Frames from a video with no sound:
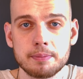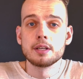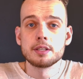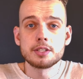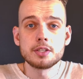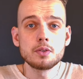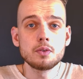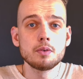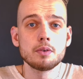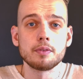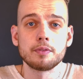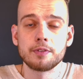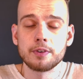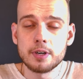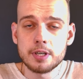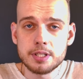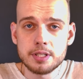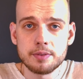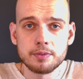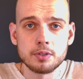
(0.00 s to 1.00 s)
So
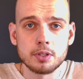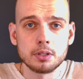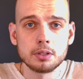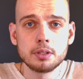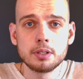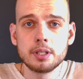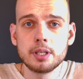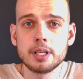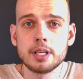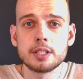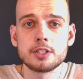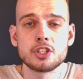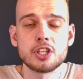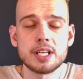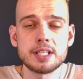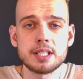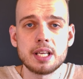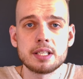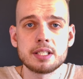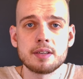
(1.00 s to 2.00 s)
first of all,
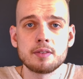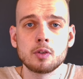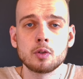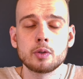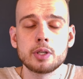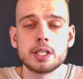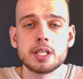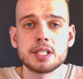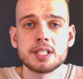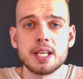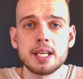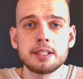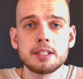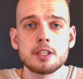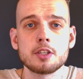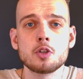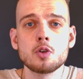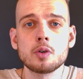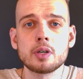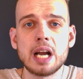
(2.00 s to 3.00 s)
just as I've already said,
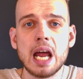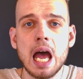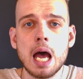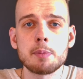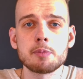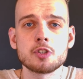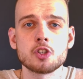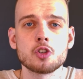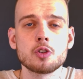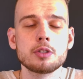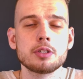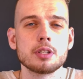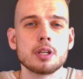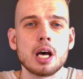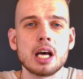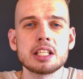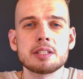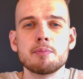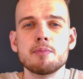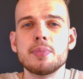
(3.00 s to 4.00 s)
your app should
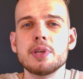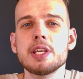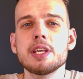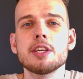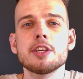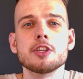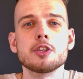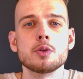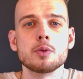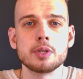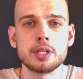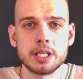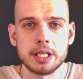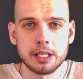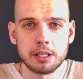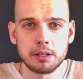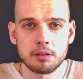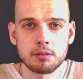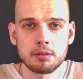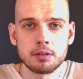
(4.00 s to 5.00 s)
not be unique.